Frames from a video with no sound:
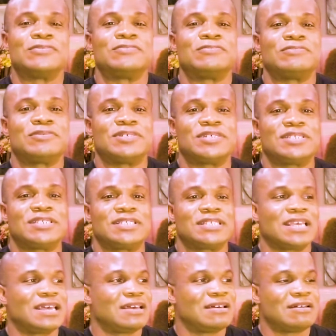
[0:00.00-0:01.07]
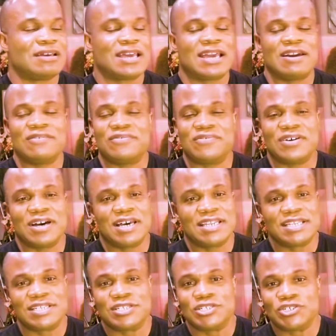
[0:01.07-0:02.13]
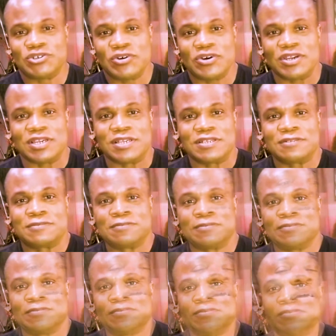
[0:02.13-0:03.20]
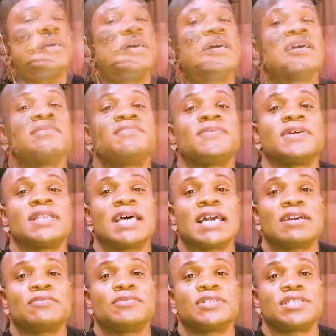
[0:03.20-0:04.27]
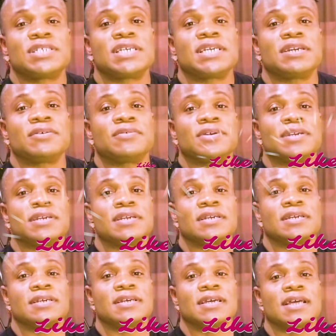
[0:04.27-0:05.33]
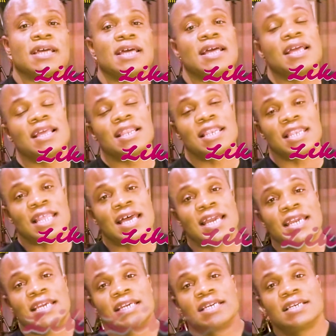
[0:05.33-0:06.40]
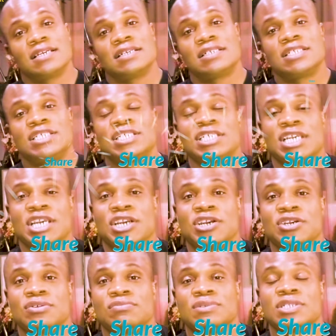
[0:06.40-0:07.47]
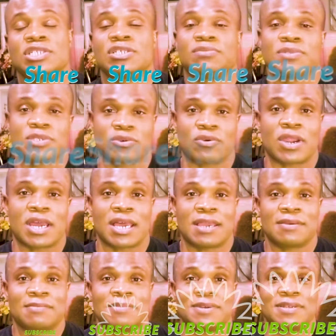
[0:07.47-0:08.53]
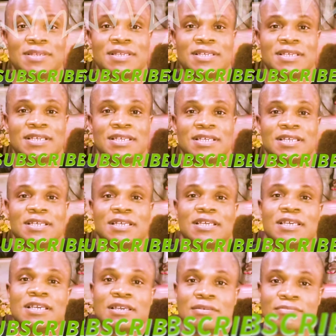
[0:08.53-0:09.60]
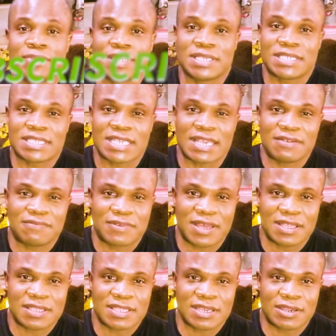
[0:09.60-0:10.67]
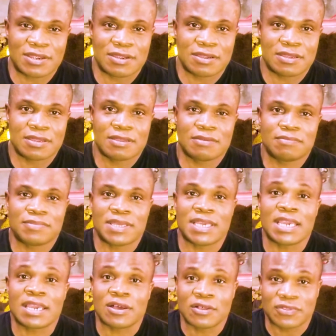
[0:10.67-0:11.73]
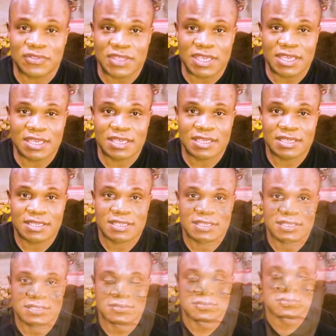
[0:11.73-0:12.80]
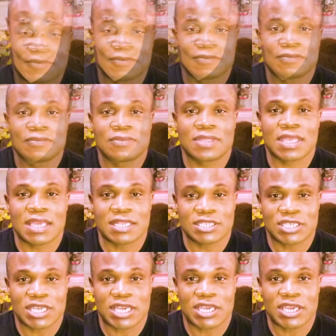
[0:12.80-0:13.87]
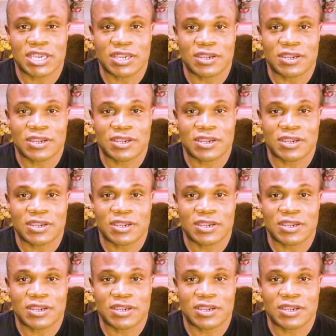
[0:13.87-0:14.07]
just have fun and enjoy. If you like what you're hearing, like, share, subscribe. Be safe out there, be healthy, and take care.